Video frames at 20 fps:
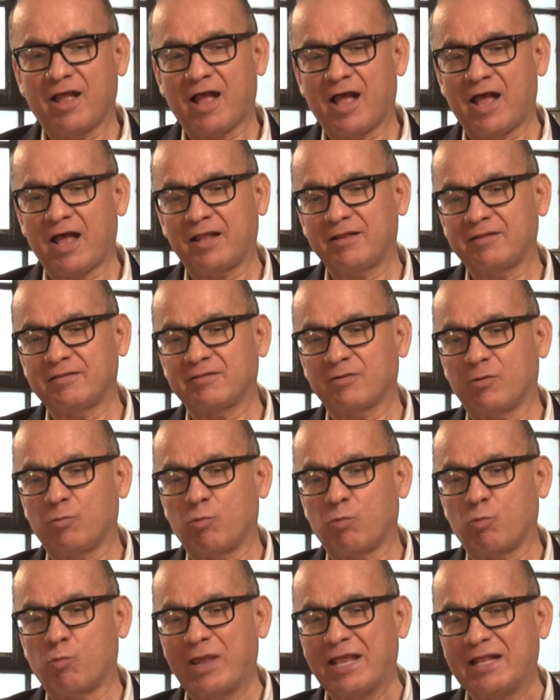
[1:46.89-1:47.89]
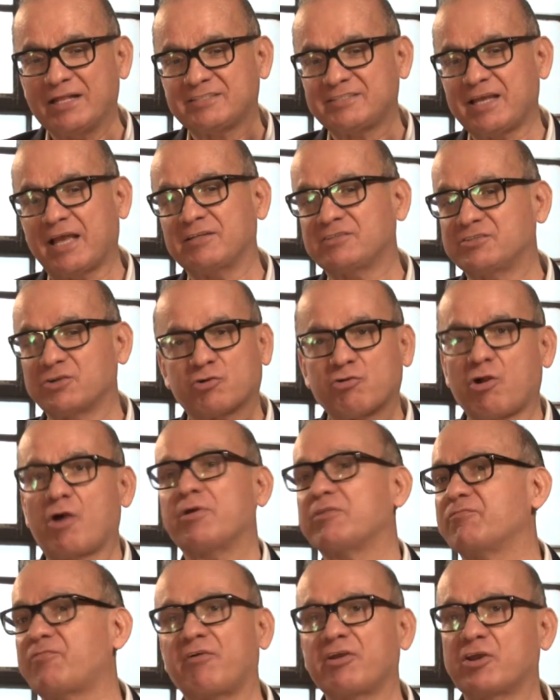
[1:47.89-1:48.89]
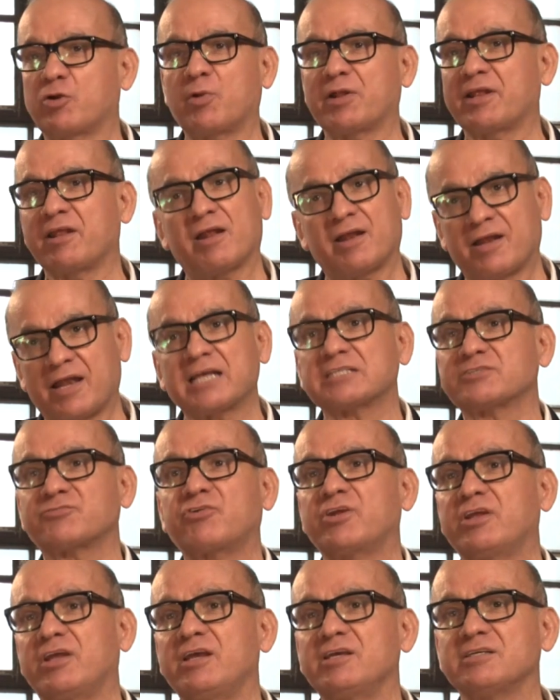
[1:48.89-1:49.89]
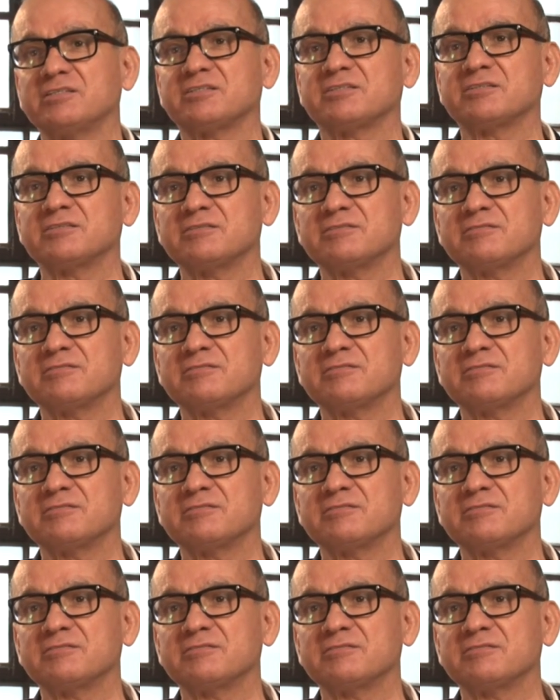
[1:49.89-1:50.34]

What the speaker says: and we intend to grow it very quickly in the next 3 years.